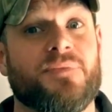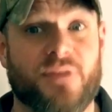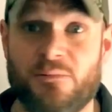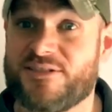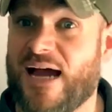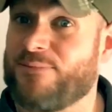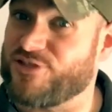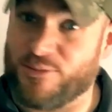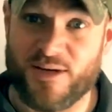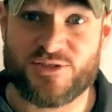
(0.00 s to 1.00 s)
Double taps are
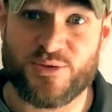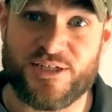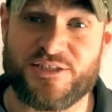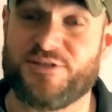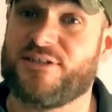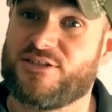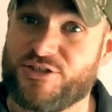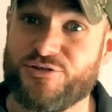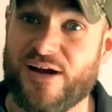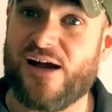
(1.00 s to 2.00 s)
the best way to do it.
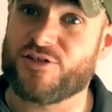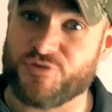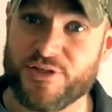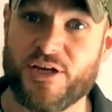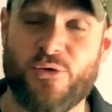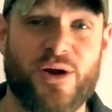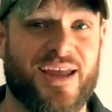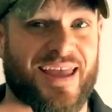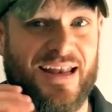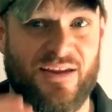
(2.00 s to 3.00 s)
Two rounds really
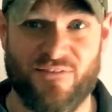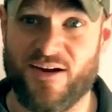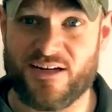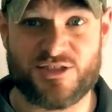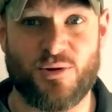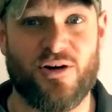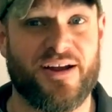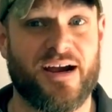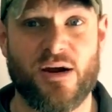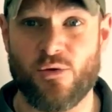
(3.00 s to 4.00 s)
quick in a very small
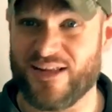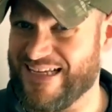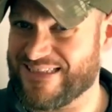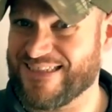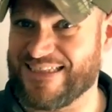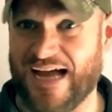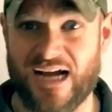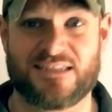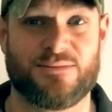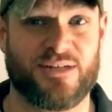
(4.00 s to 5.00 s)
area will easily
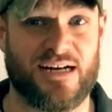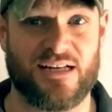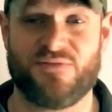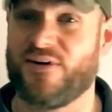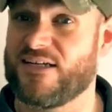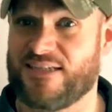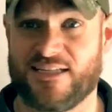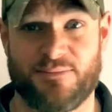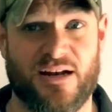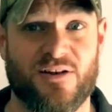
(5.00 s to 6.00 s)
knock someone out of the fight,
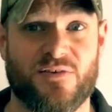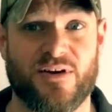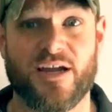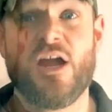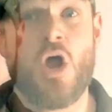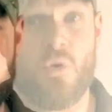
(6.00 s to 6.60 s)
take them out of the fight.